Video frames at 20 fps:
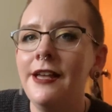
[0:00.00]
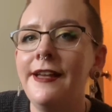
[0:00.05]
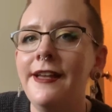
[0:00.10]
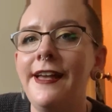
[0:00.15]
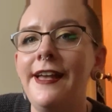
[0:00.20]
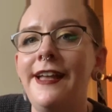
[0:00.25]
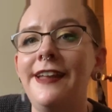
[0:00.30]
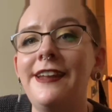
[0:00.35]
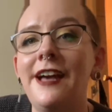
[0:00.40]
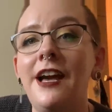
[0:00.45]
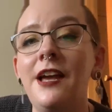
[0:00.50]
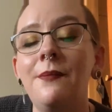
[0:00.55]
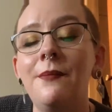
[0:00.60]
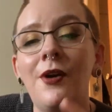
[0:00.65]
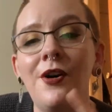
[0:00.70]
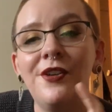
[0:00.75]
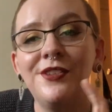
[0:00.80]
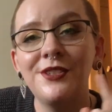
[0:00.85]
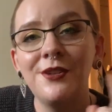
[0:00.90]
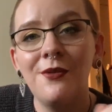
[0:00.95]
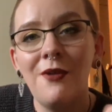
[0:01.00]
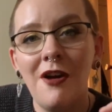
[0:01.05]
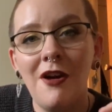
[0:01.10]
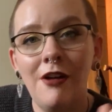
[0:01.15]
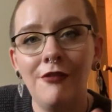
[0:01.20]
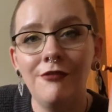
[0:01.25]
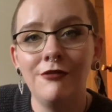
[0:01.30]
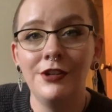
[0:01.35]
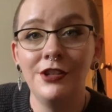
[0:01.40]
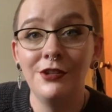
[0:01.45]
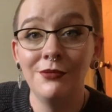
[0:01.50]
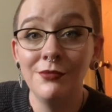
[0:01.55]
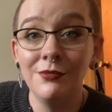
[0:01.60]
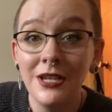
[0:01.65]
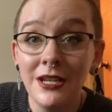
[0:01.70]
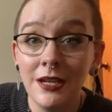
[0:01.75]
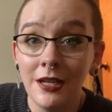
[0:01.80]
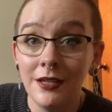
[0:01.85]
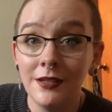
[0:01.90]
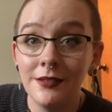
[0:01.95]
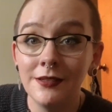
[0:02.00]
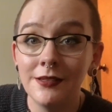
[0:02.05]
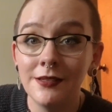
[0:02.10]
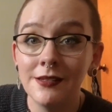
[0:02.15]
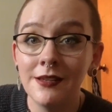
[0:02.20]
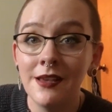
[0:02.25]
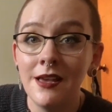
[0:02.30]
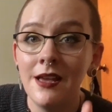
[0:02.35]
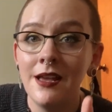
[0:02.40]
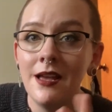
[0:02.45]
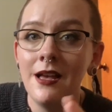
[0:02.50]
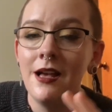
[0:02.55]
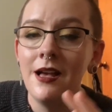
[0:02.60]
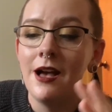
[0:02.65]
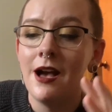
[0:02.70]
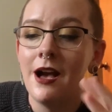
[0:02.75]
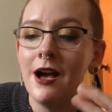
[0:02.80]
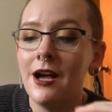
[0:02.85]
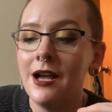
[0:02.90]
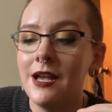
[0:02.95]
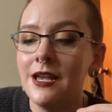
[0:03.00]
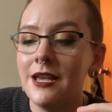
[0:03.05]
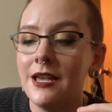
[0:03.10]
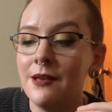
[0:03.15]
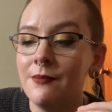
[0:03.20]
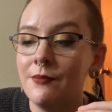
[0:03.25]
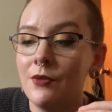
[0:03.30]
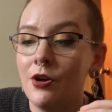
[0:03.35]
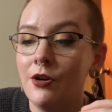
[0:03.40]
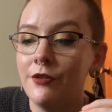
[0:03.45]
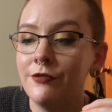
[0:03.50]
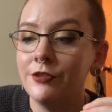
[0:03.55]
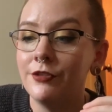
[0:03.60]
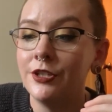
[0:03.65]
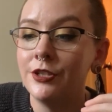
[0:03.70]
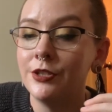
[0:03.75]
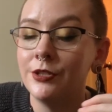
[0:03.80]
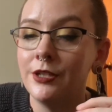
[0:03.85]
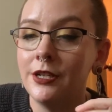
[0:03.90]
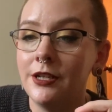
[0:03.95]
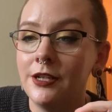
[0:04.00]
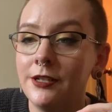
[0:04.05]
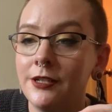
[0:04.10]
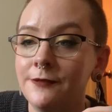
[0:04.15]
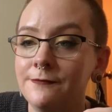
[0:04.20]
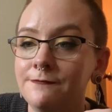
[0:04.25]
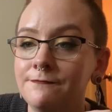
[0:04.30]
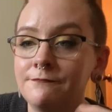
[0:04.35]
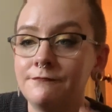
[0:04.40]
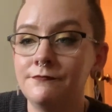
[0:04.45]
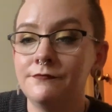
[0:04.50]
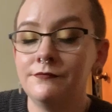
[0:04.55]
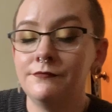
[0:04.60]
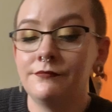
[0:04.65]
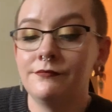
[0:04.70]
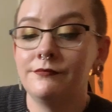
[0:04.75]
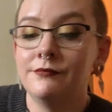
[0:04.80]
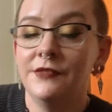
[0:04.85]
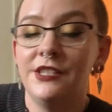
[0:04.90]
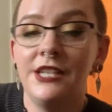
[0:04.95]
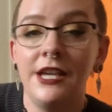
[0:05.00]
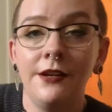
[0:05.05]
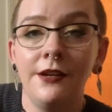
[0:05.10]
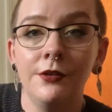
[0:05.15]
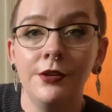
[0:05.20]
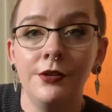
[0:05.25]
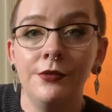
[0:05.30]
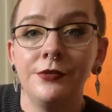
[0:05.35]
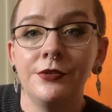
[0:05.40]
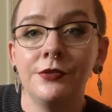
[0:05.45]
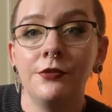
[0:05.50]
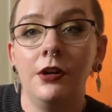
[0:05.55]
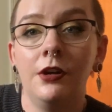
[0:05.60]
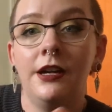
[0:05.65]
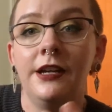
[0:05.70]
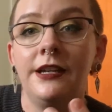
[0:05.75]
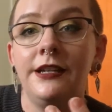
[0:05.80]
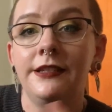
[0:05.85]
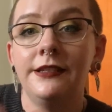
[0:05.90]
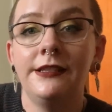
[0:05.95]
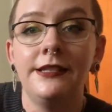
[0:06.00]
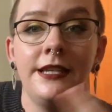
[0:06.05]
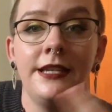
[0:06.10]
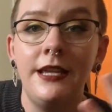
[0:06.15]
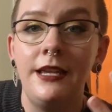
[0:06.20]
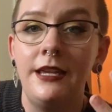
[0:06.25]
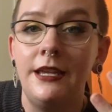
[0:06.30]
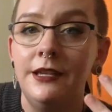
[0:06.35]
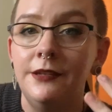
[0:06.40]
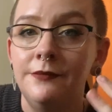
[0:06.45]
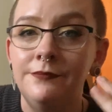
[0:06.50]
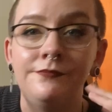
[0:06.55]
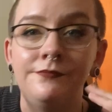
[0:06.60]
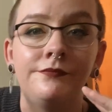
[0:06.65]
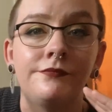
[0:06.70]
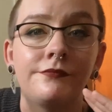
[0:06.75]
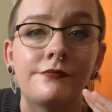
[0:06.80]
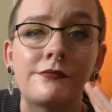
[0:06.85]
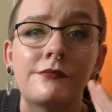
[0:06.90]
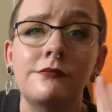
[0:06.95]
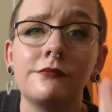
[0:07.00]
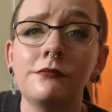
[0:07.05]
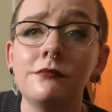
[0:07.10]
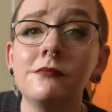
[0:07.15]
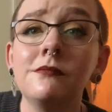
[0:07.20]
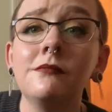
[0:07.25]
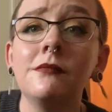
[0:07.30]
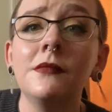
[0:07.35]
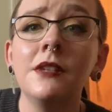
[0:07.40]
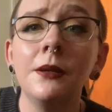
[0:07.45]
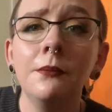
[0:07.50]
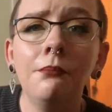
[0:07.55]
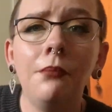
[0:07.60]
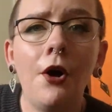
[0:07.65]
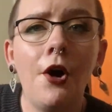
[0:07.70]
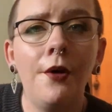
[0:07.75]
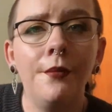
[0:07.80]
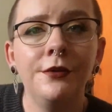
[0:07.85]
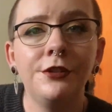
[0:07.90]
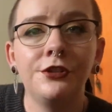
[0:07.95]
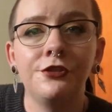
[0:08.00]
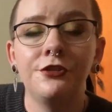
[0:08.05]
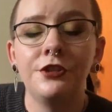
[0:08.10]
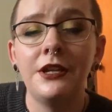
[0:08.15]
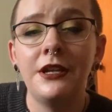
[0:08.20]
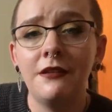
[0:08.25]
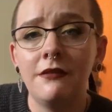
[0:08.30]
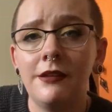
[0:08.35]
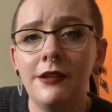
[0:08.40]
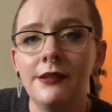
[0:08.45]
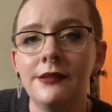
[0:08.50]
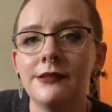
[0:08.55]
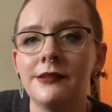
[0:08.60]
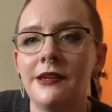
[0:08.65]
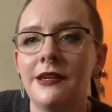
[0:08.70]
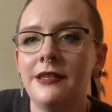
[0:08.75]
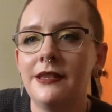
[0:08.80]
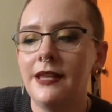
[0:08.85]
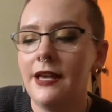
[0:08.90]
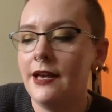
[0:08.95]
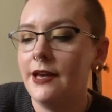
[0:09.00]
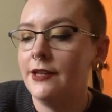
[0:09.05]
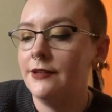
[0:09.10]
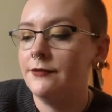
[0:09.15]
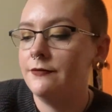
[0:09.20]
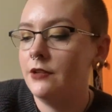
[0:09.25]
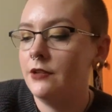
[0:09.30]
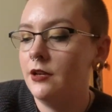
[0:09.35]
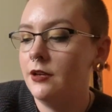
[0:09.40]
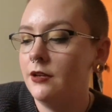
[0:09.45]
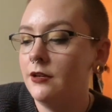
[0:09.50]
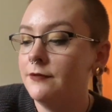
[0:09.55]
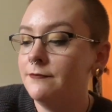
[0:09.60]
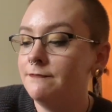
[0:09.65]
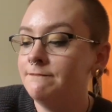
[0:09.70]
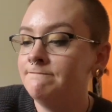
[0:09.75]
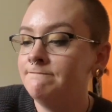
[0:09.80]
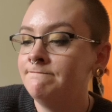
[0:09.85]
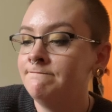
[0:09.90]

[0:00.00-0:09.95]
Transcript: and I am also offering readings. I am offering um, tarot, scrying, tea, palmistry, things like that. Um,